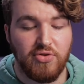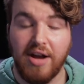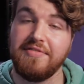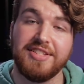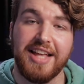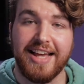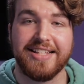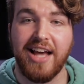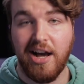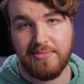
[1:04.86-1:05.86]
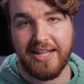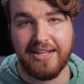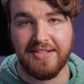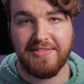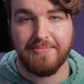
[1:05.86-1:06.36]
drivers and
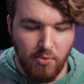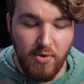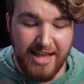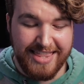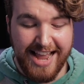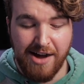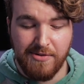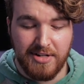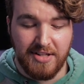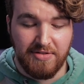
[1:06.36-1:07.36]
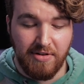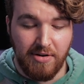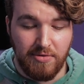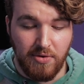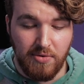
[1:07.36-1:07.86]
updates. We're now gonna
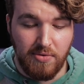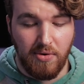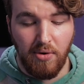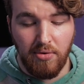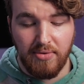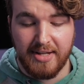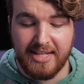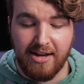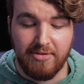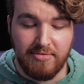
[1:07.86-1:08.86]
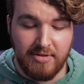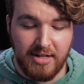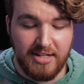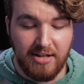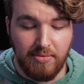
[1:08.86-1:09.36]
scroll all the way down
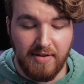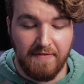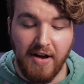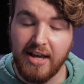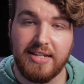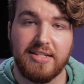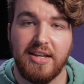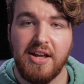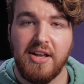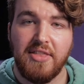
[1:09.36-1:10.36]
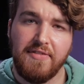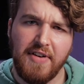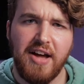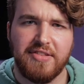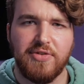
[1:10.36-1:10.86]
until we find the
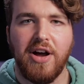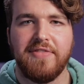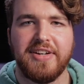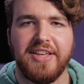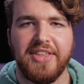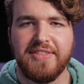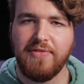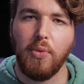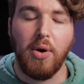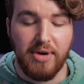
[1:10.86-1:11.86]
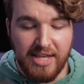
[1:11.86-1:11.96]
first driver that's for what we're